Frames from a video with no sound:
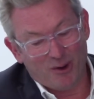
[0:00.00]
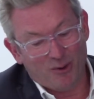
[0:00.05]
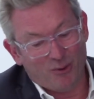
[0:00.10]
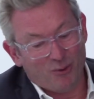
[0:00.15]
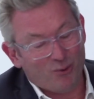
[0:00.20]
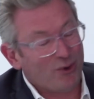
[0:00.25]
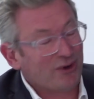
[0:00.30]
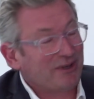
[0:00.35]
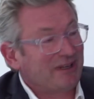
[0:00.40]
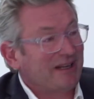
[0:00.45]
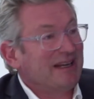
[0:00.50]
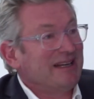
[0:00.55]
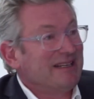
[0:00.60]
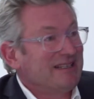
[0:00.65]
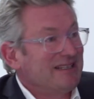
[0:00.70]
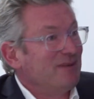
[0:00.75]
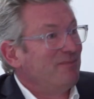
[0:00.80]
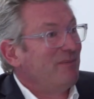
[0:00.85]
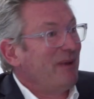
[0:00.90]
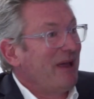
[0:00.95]
what
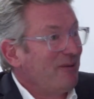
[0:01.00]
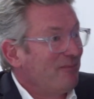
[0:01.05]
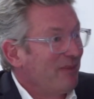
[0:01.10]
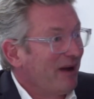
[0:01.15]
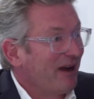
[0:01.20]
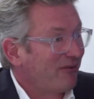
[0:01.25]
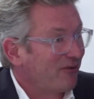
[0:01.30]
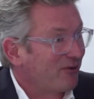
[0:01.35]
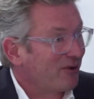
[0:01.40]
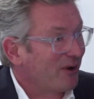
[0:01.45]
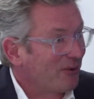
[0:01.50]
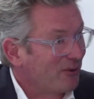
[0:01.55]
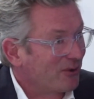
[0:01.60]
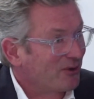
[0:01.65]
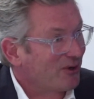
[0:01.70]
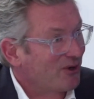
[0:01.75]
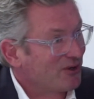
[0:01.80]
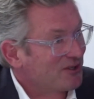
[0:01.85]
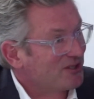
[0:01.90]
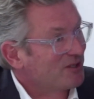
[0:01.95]
is the payback for our
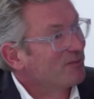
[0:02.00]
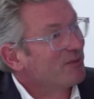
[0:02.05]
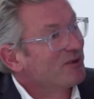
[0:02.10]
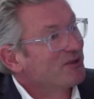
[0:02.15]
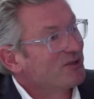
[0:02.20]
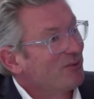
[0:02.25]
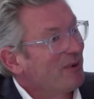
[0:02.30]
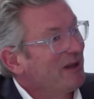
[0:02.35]
customers